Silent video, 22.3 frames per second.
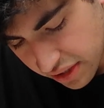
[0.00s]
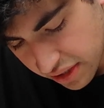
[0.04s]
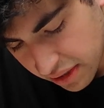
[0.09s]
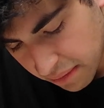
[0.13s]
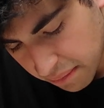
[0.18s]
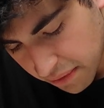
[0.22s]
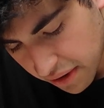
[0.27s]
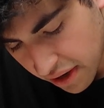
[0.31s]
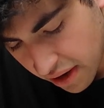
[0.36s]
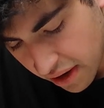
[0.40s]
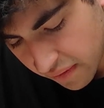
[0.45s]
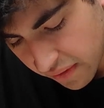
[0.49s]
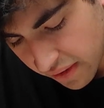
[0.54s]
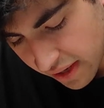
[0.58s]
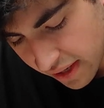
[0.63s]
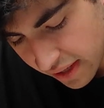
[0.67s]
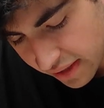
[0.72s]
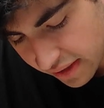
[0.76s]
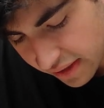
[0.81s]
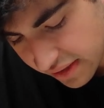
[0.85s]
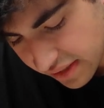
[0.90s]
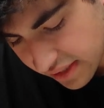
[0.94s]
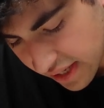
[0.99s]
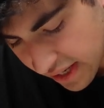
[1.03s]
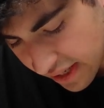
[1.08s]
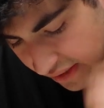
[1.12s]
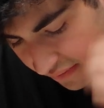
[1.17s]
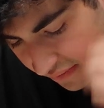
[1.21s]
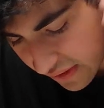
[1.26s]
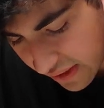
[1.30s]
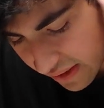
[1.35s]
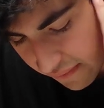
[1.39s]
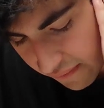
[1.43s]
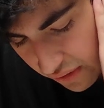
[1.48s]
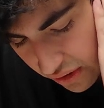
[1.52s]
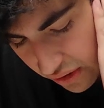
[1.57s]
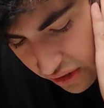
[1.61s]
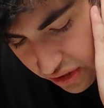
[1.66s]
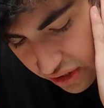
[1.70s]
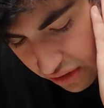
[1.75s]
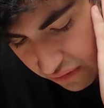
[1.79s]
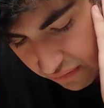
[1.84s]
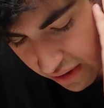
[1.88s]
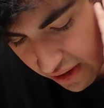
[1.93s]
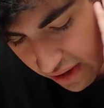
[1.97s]
apparently, in exciting the
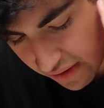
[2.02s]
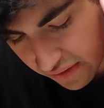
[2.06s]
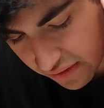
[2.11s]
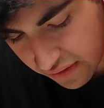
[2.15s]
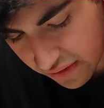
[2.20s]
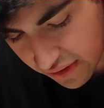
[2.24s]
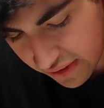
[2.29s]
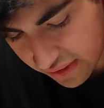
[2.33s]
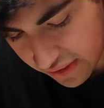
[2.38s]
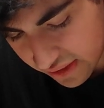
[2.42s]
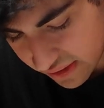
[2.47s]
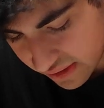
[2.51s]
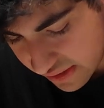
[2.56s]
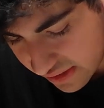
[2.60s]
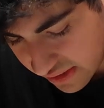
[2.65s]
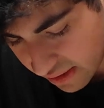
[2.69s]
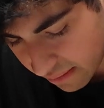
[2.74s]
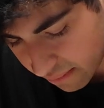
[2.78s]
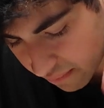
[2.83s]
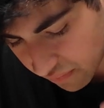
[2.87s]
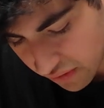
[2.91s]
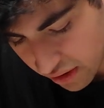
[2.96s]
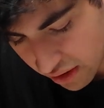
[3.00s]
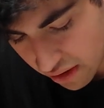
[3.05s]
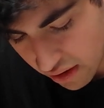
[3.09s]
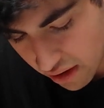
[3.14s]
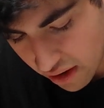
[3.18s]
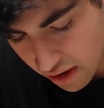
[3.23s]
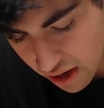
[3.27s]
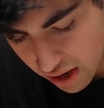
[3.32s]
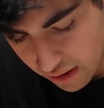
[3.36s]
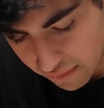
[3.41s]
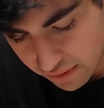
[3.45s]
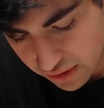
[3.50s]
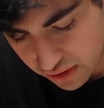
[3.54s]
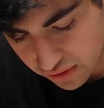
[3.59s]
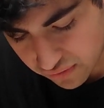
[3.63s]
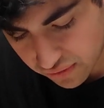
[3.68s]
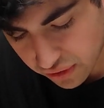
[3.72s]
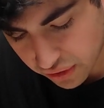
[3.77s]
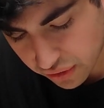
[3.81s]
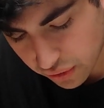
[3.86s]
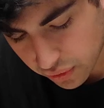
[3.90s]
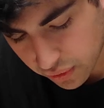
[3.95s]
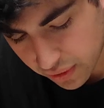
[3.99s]
aversion rather than the esteem of his few
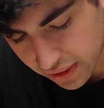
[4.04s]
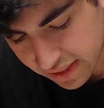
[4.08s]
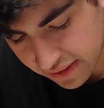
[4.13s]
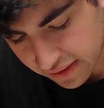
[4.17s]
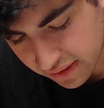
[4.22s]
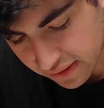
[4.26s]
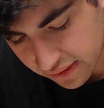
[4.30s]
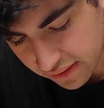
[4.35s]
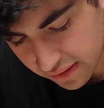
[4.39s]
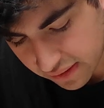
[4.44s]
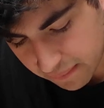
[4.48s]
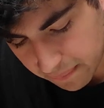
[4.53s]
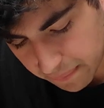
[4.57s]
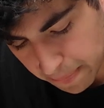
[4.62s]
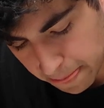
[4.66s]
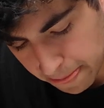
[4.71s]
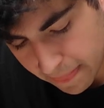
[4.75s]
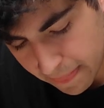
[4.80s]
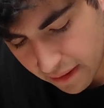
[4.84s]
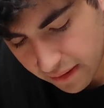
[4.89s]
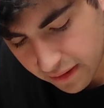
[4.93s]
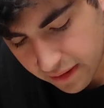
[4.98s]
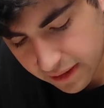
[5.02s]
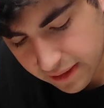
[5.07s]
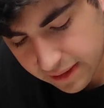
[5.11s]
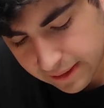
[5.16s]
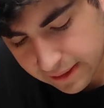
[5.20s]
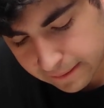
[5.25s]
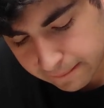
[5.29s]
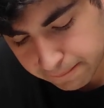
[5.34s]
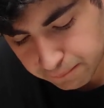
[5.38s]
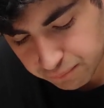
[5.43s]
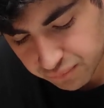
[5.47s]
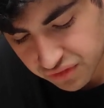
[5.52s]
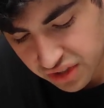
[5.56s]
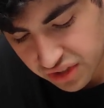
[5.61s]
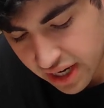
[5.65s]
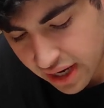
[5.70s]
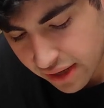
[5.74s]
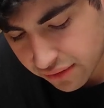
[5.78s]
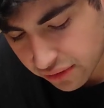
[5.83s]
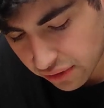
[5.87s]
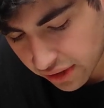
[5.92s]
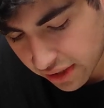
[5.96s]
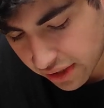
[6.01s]
acquaintance.
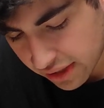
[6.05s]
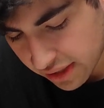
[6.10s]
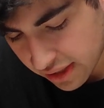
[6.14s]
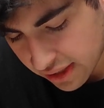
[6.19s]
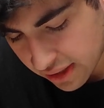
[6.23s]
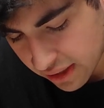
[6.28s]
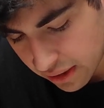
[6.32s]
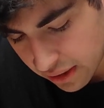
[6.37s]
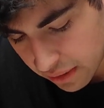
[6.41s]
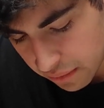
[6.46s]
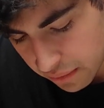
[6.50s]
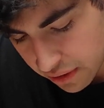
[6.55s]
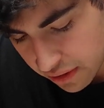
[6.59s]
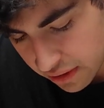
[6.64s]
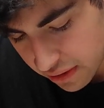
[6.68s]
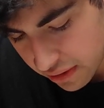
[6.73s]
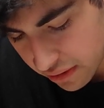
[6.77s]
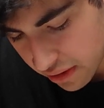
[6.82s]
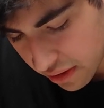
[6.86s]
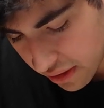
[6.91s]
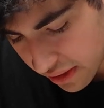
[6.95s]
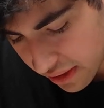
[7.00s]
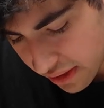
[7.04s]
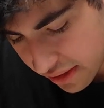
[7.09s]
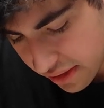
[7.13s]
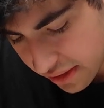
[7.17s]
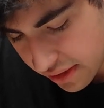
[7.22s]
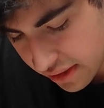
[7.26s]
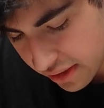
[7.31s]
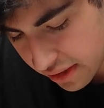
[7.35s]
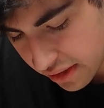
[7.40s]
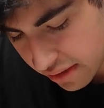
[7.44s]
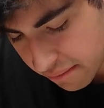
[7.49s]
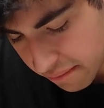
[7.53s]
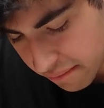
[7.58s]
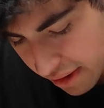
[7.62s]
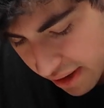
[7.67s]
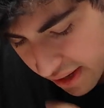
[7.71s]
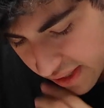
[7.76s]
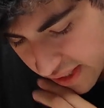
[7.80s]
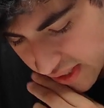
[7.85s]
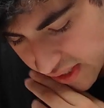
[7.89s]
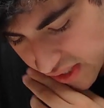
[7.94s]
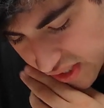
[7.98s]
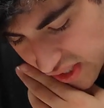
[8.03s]
Catherine and he were constant
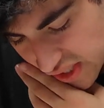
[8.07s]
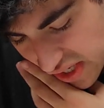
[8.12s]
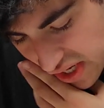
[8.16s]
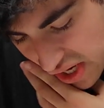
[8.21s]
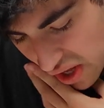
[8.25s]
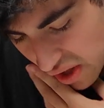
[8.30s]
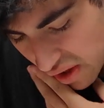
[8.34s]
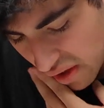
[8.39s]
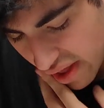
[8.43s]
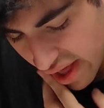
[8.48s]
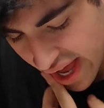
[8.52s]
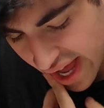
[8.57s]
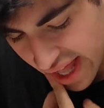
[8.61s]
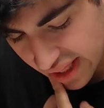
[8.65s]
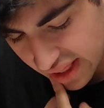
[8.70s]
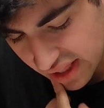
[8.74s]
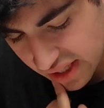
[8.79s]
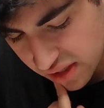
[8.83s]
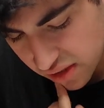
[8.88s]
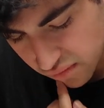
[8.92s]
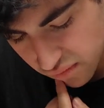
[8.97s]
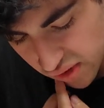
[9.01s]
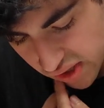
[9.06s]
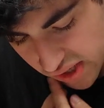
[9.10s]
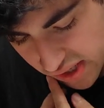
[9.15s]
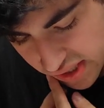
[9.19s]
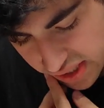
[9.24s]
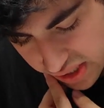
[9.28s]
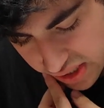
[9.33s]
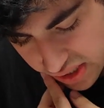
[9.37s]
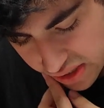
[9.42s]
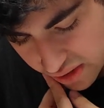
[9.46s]
companions still, at this reason